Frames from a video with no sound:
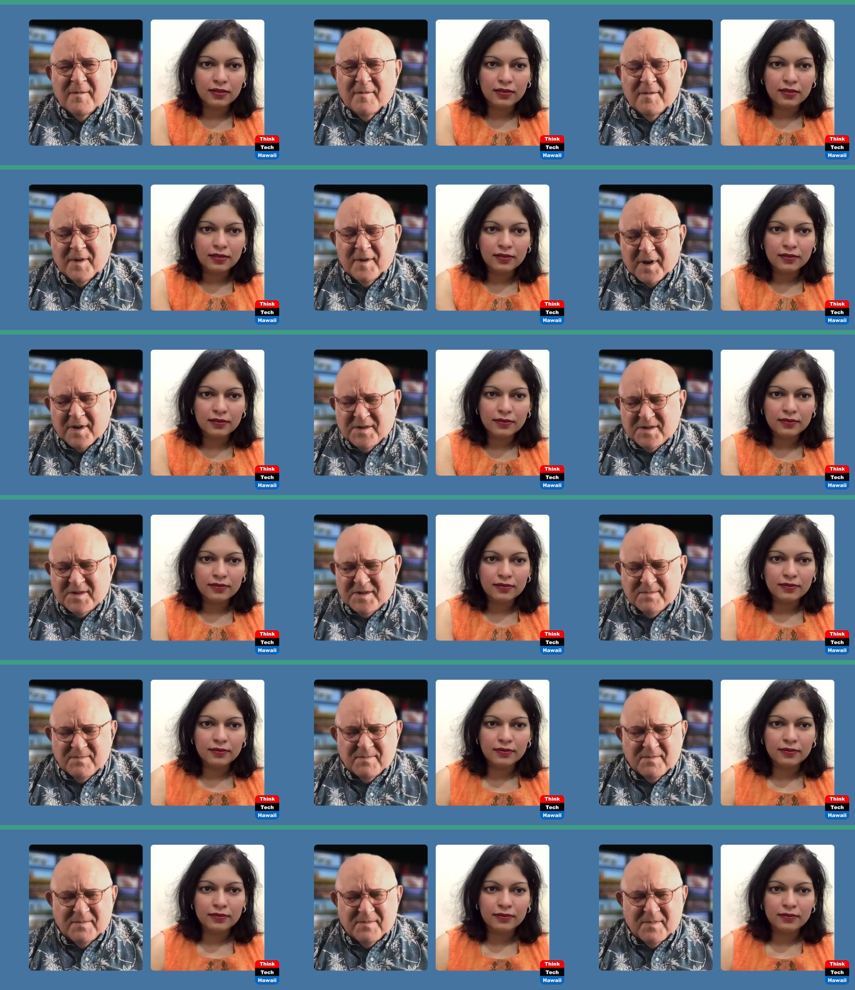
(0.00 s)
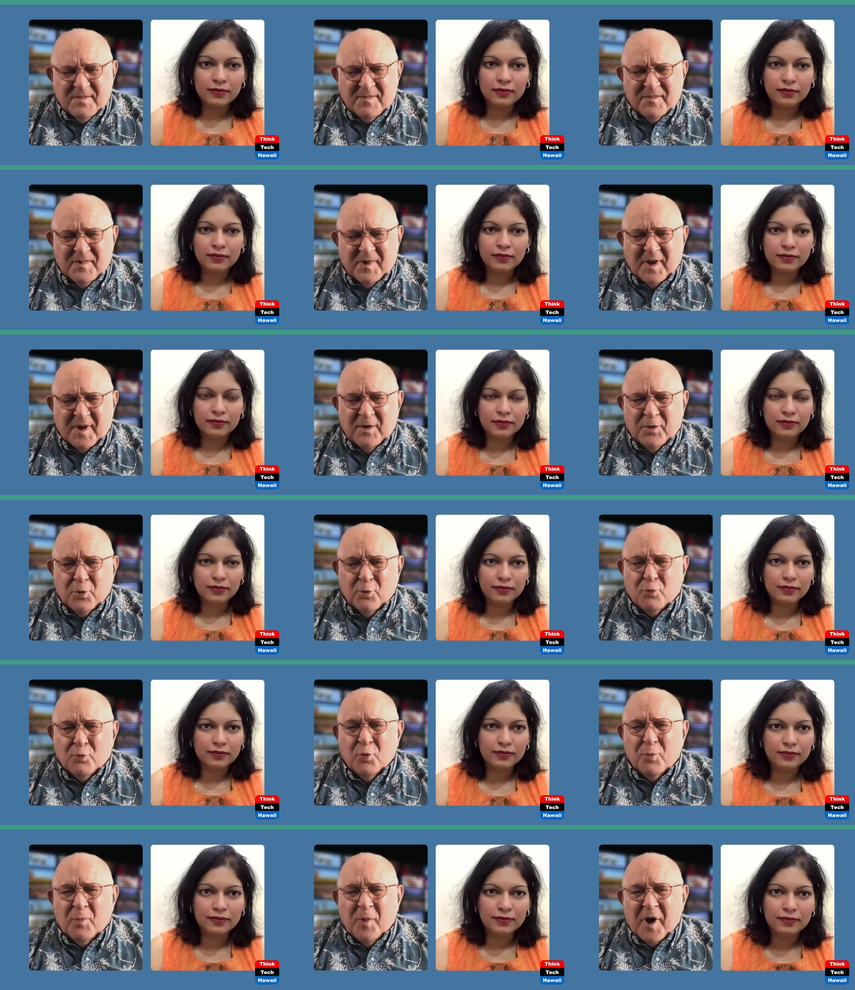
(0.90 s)
Speaker 1: Yes. Thank
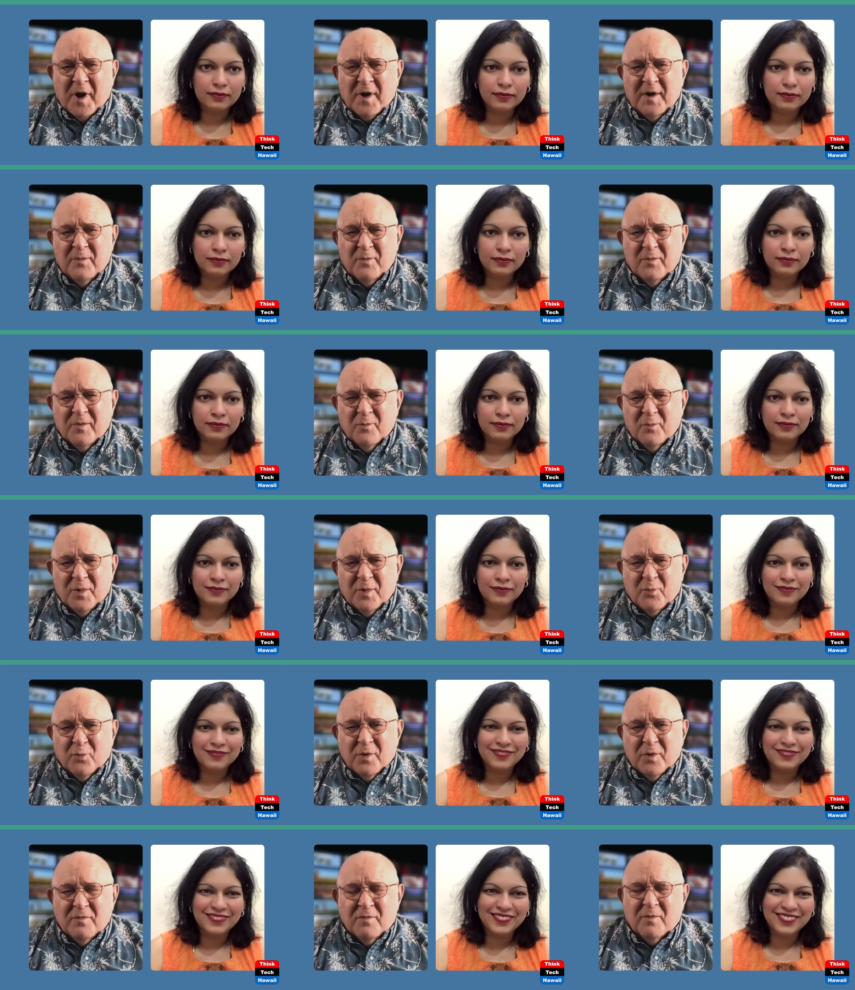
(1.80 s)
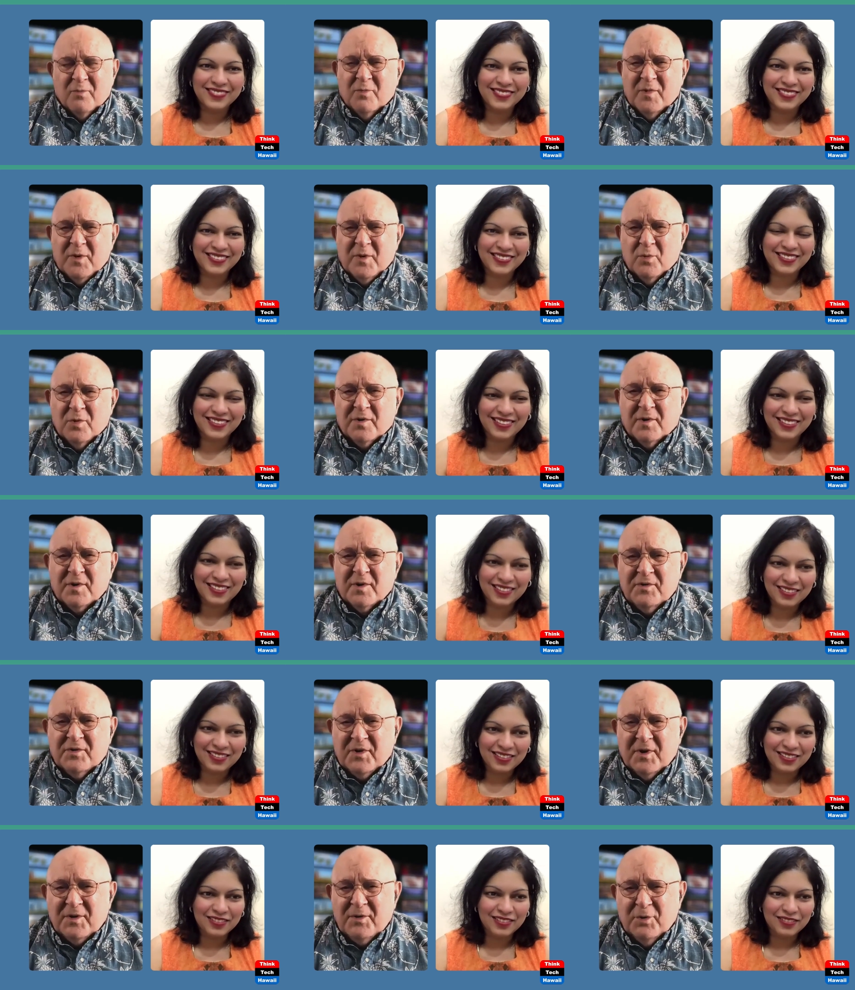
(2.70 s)
you, Roopmati. We will we will
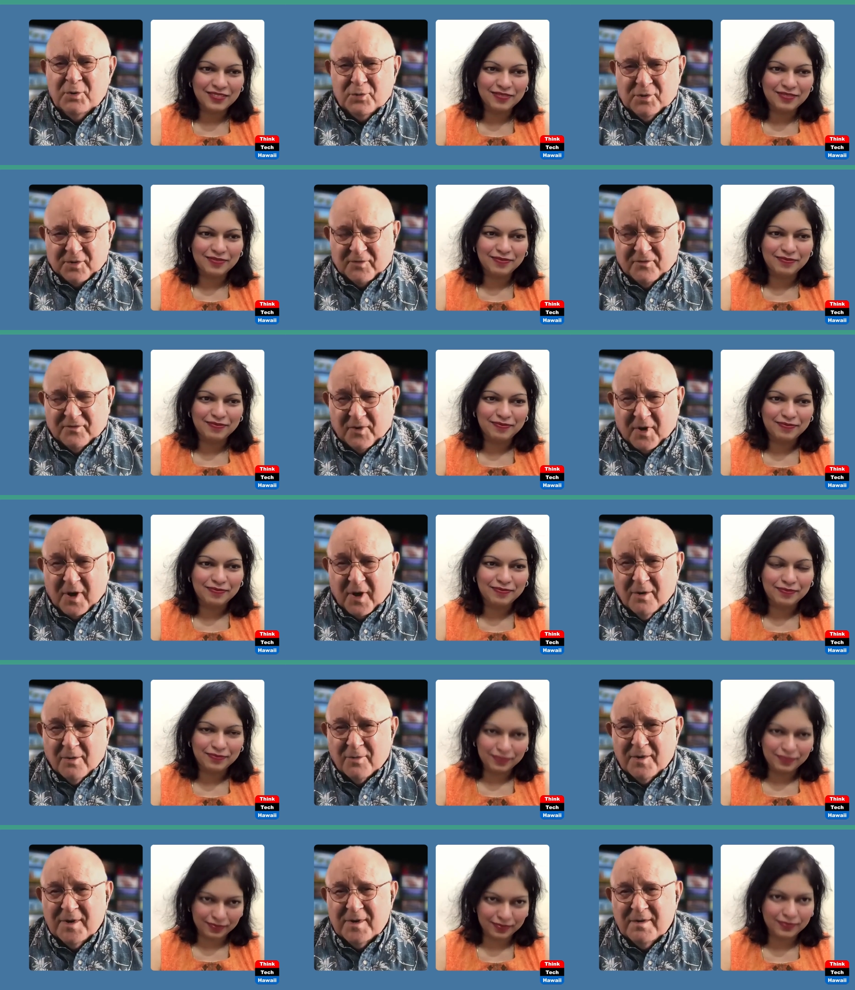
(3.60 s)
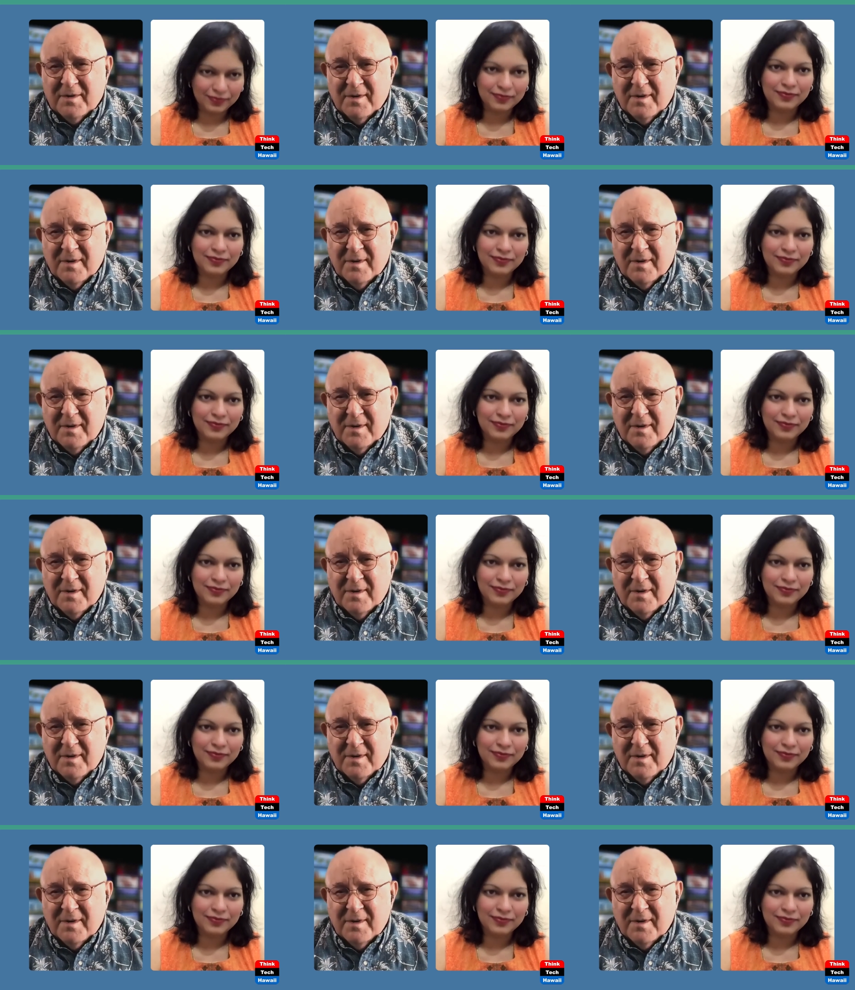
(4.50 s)
continue to follow it.